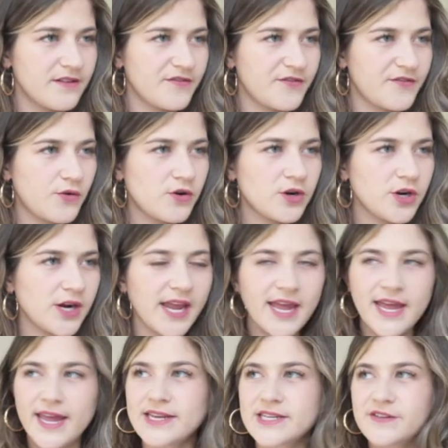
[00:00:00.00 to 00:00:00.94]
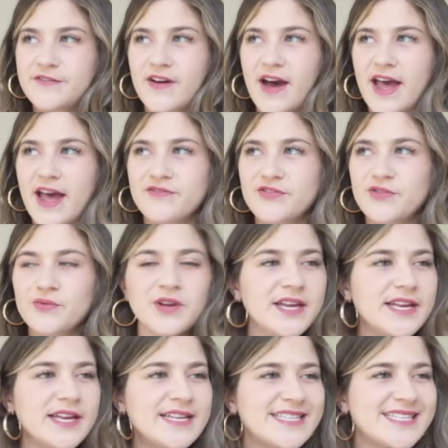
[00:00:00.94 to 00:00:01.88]

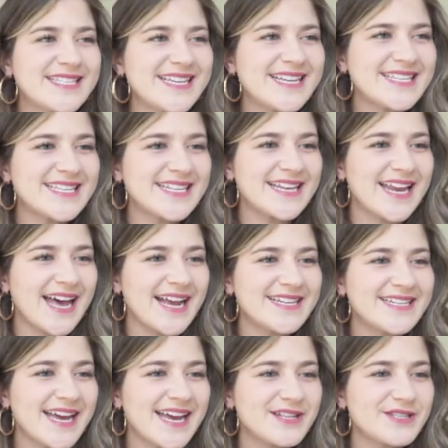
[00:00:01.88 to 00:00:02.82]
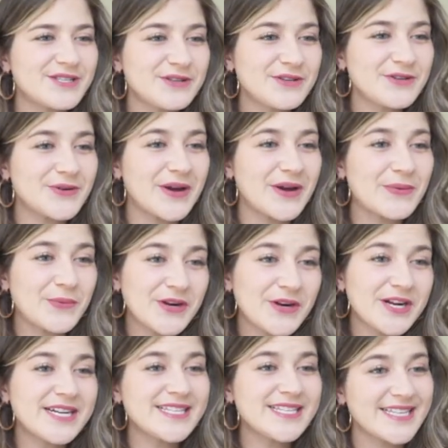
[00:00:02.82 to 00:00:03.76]
48536992, and
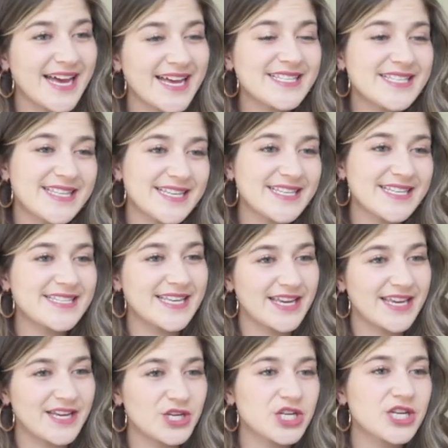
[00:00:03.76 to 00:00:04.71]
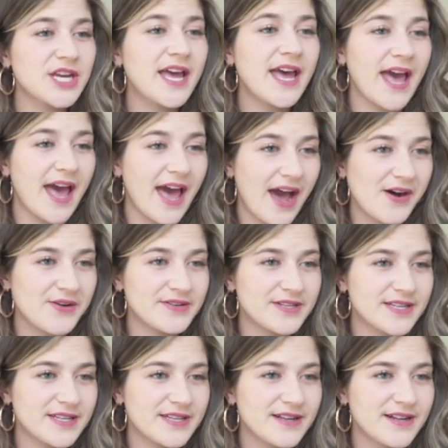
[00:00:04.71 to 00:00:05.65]
we're gonna test this ish
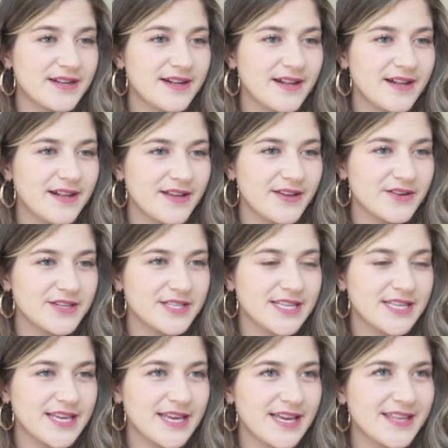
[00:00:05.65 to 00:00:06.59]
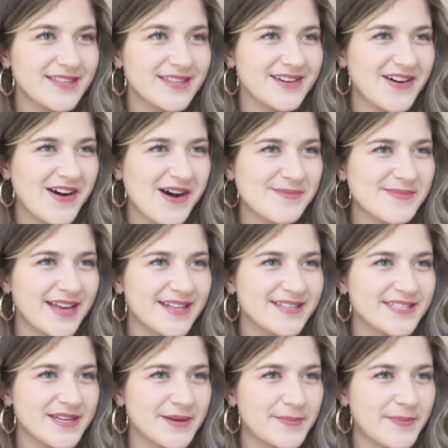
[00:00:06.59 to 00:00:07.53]
out. You're seeing the
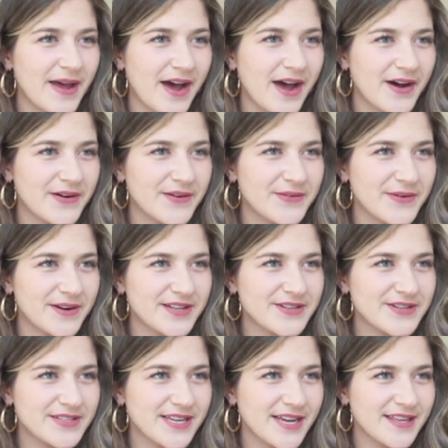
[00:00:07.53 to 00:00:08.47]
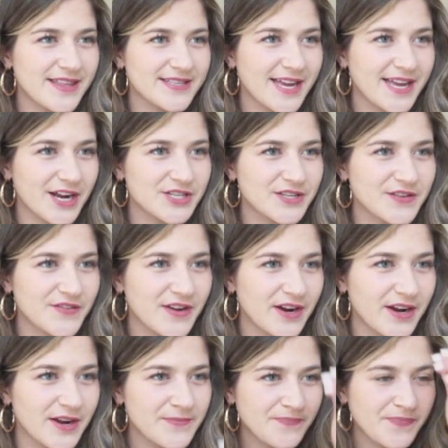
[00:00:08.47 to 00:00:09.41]
comments about, what did you say? That's actually
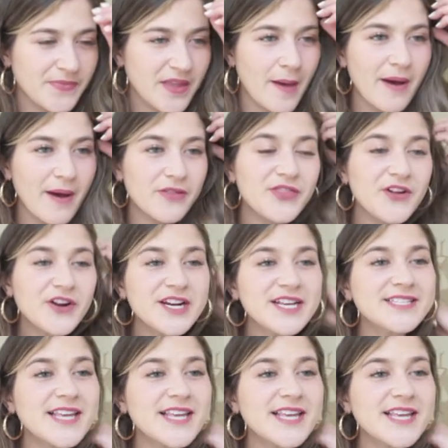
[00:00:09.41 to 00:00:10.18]
very, about 30